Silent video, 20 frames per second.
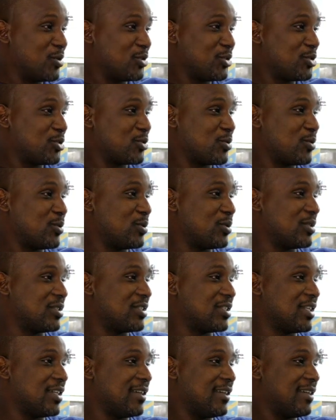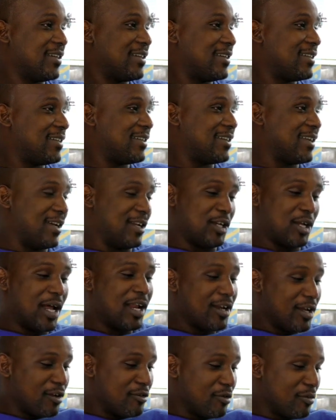shoes, and
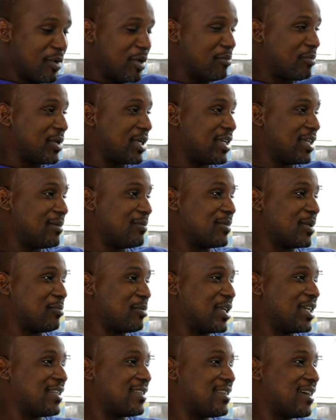I remember them, a pair of